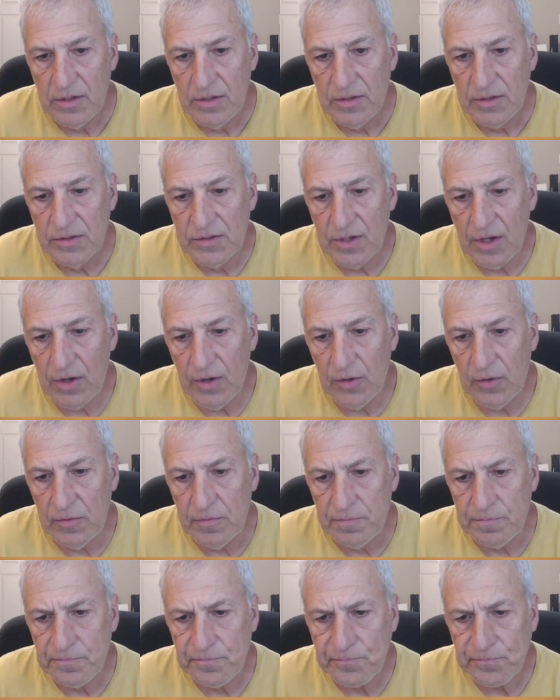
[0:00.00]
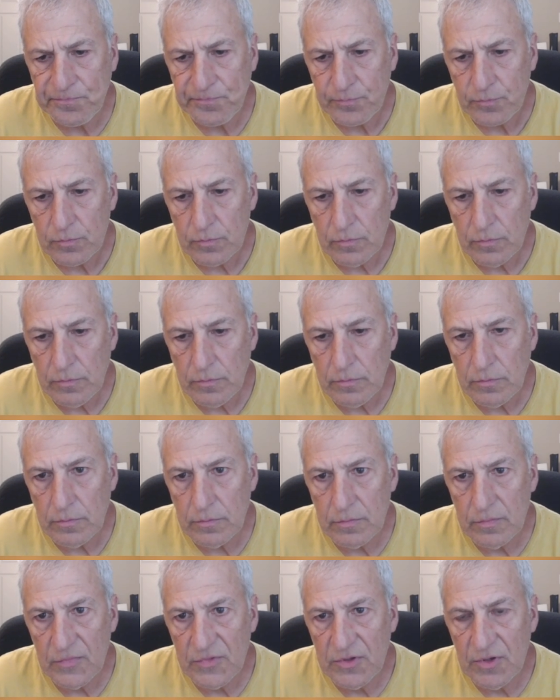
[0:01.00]
So
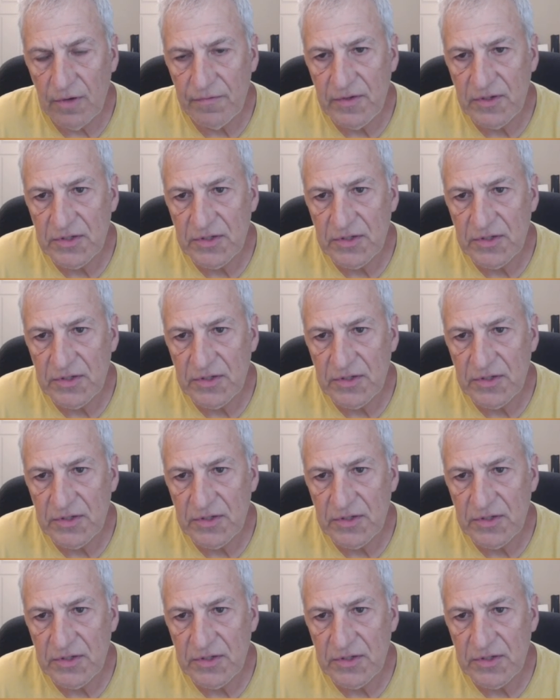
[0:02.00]
if